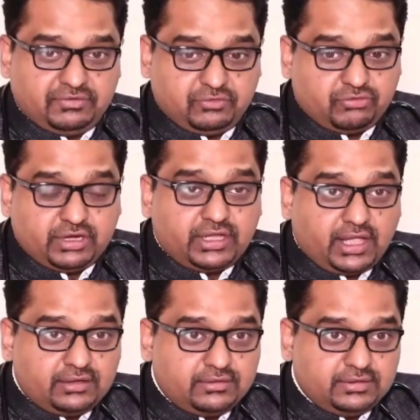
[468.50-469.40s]
you drink
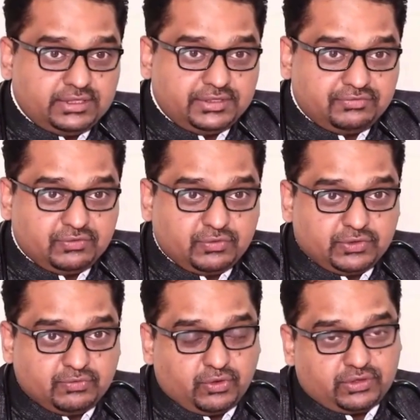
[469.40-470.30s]
alcohol, and if you were
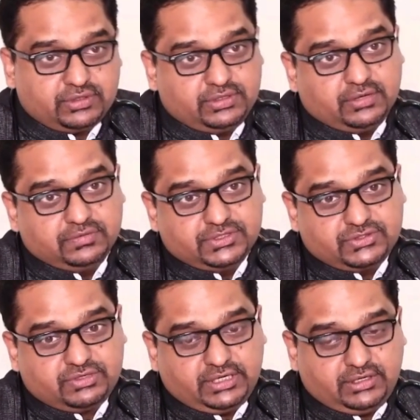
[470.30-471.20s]
to walk down the
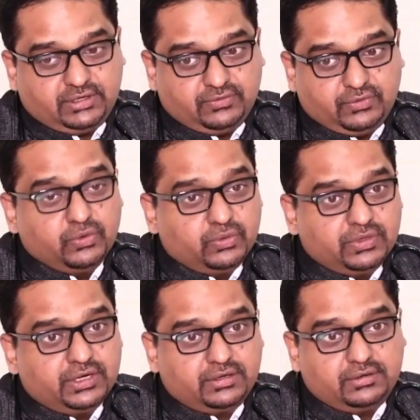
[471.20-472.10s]
street,
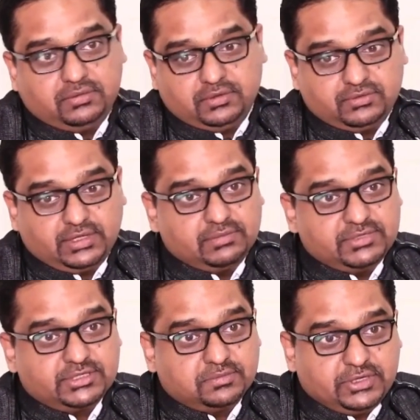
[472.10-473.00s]
that there'll be
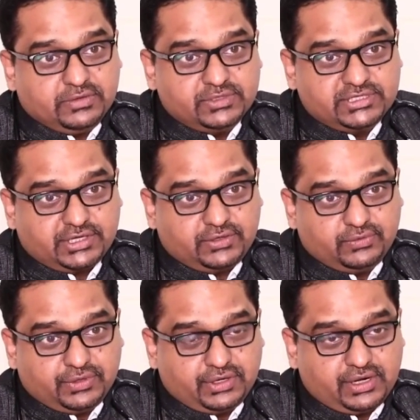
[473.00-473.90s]
somebody who will check
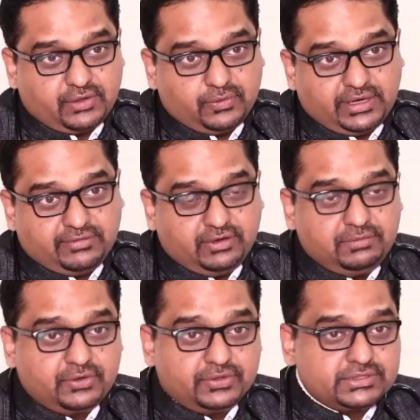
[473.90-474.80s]
your alcohol level,
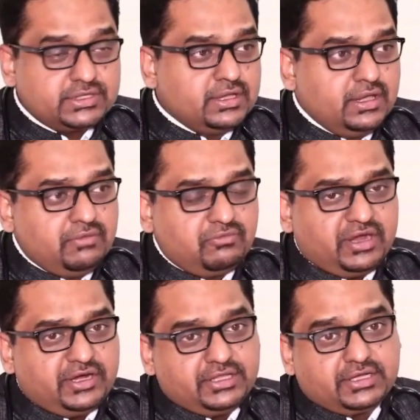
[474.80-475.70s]
because
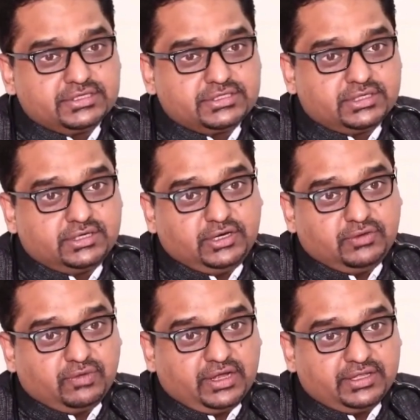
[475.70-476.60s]
why are they
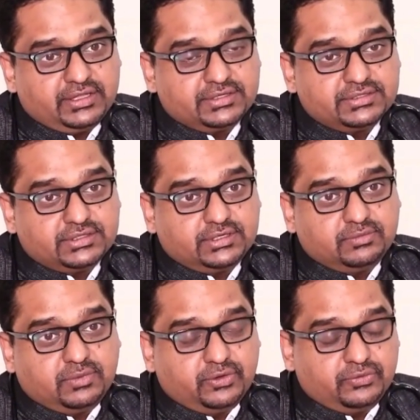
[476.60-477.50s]
concerned? Why are they concerned
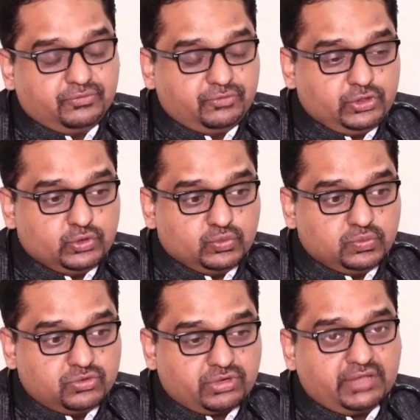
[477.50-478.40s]
about with you
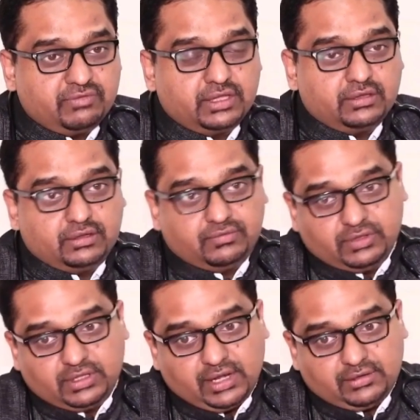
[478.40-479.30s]
driving
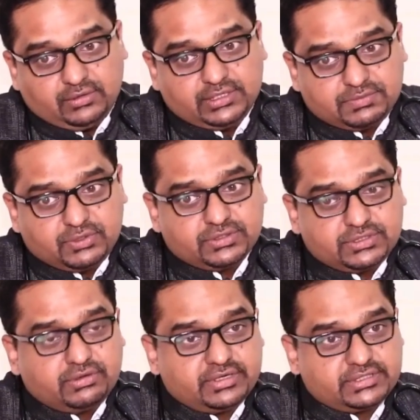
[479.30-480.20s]
with alcohol? Is because
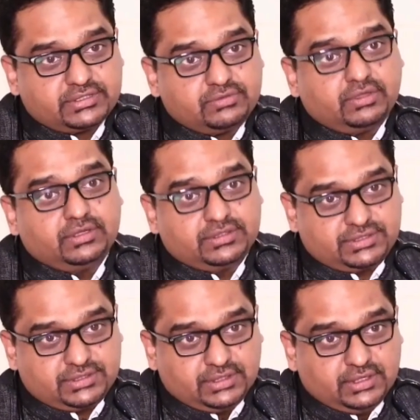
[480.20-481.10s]
you're a risk to
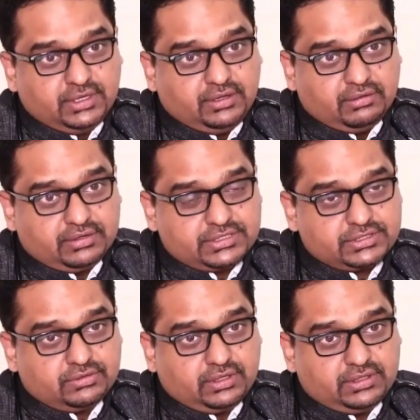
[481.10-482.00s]
others. You're a
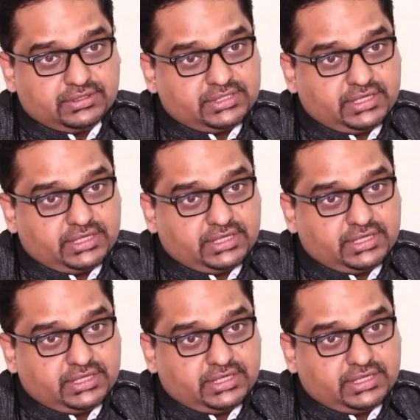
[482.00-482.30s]
risk to others'